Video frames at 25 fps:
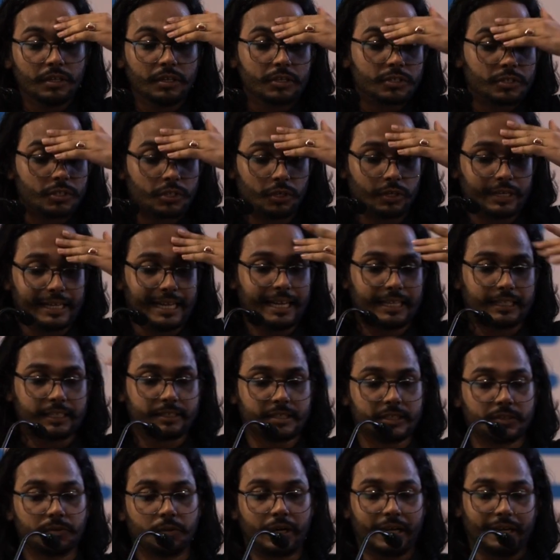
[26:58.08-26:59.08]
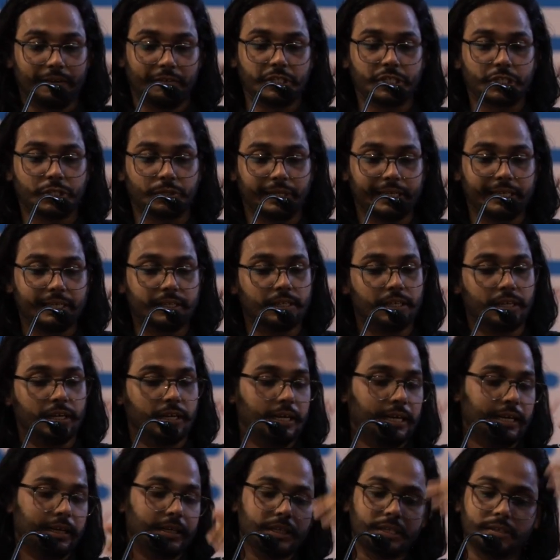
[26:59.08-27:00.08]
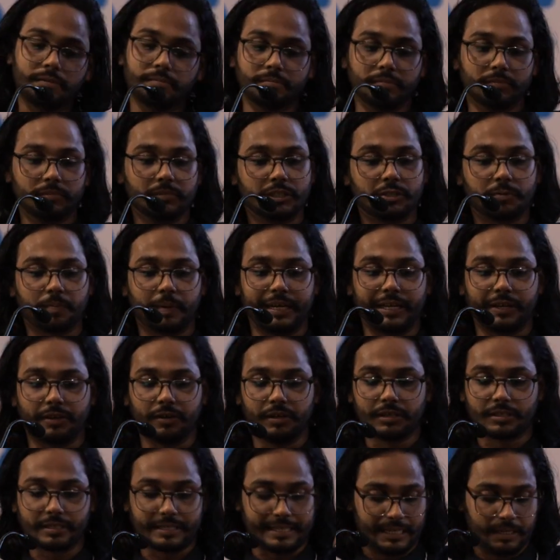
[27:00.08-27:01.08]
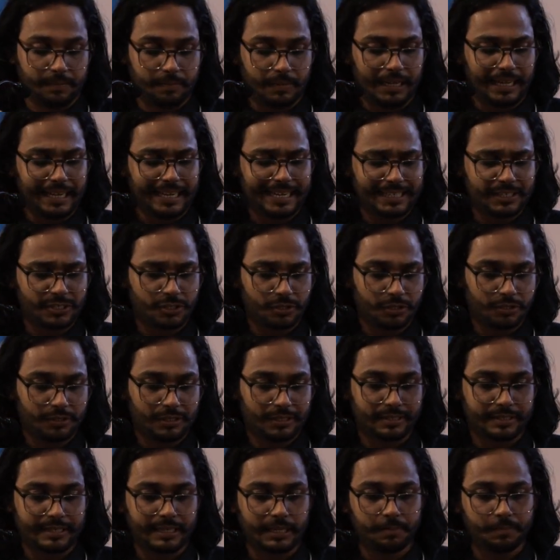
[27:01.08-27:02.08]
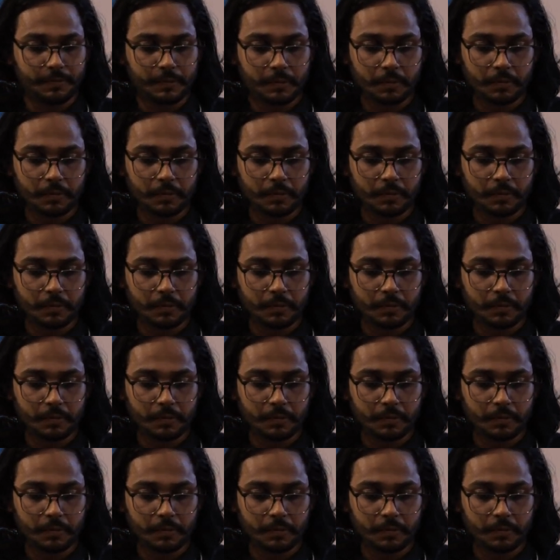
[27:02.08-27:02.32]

So yeah, this is what I was showing, this particular script. I can show you the script.